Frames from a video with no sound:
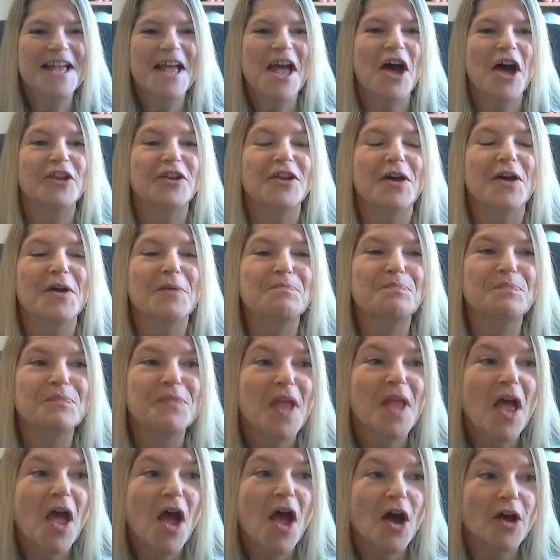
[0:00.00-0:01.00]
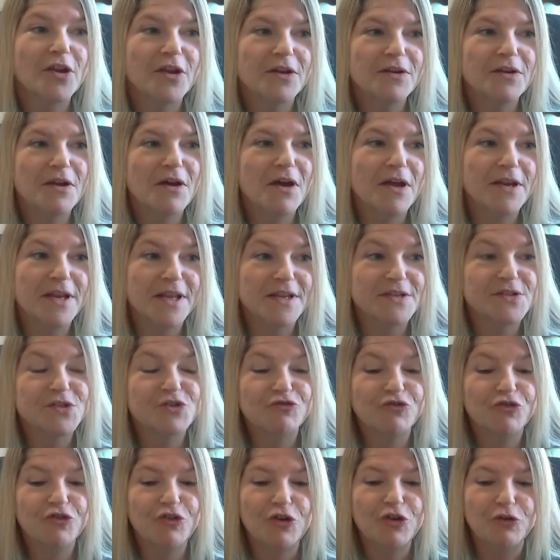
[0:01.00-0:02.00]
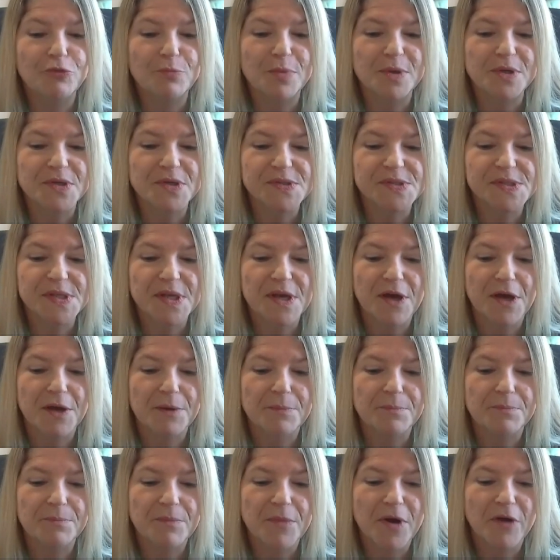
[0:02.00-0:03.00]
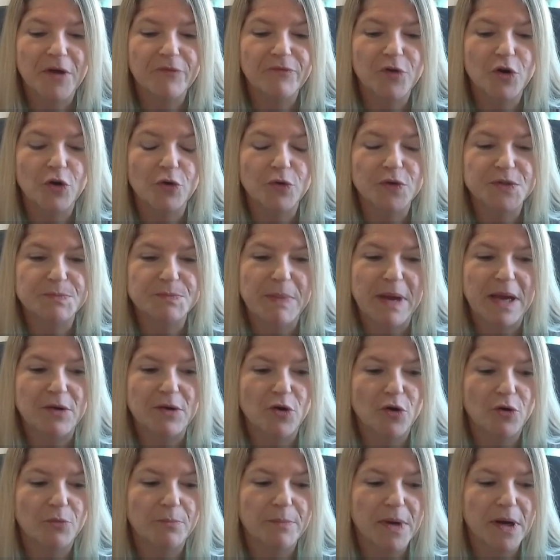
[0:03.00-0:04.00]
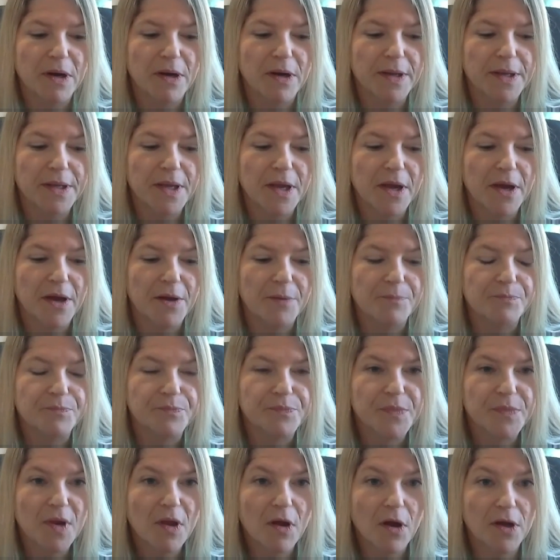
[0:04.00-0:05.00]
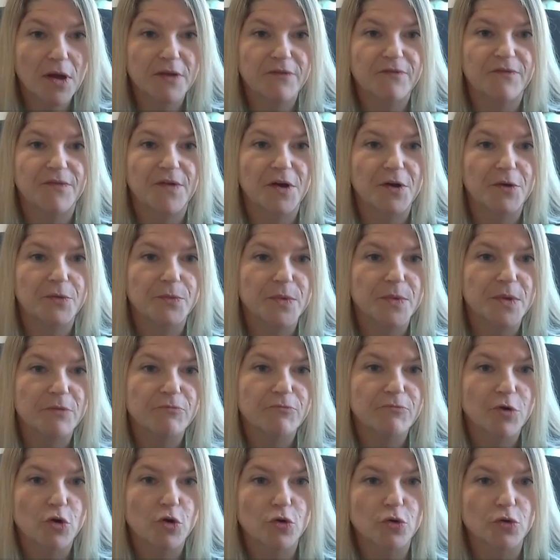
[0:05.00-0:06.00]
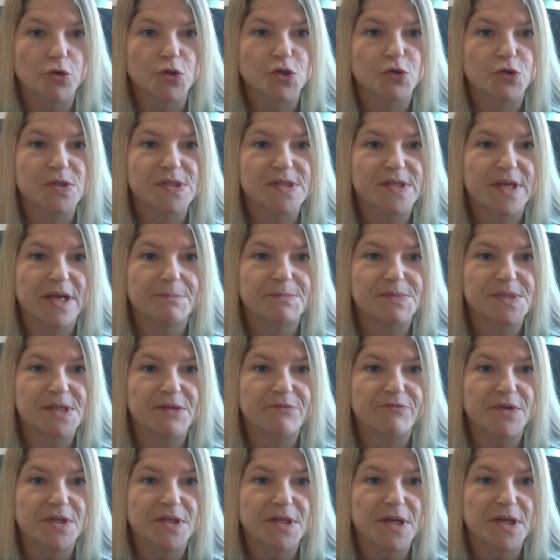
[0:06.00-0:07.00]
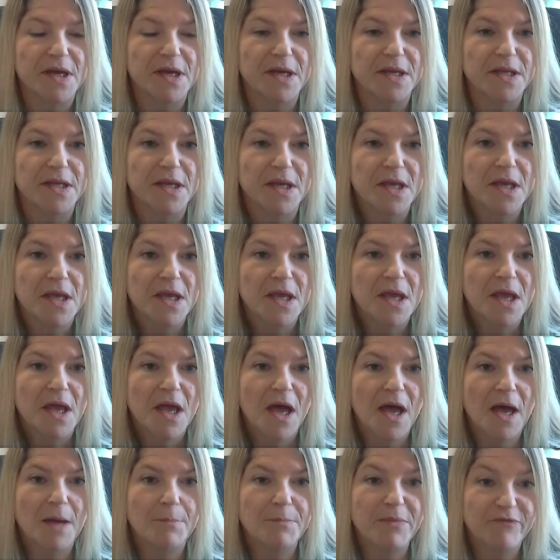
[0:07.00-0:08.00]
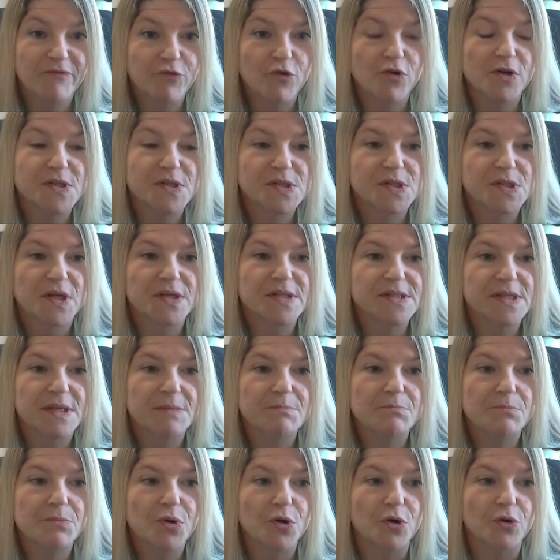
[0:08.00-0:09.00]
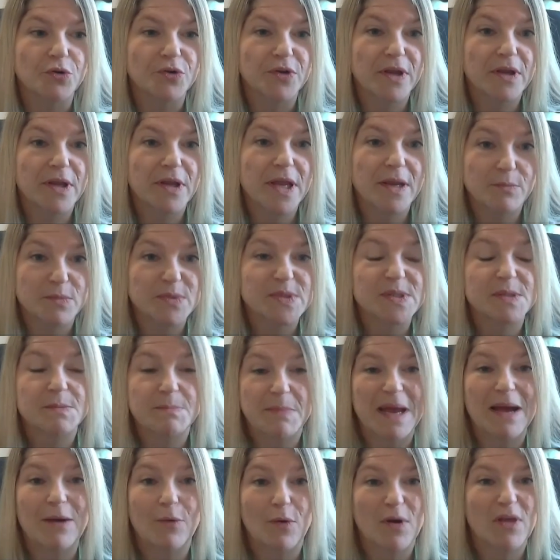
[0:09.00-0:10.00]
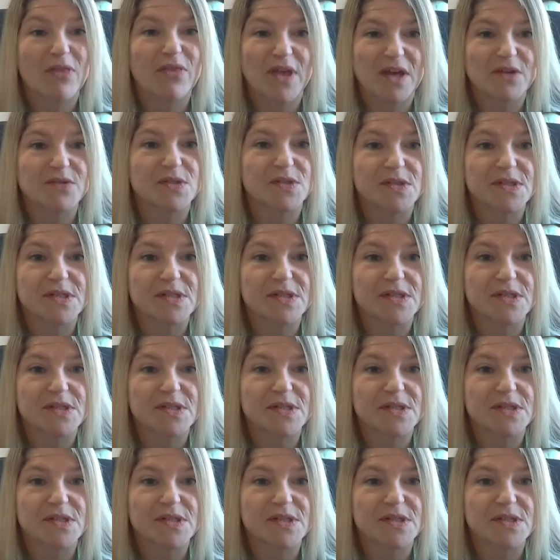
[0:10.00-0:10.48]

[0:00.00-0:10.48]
and I know, and it's true because I've looked back on my iPhone that records your steps every day. And before I started Slimpod, it was about 1,000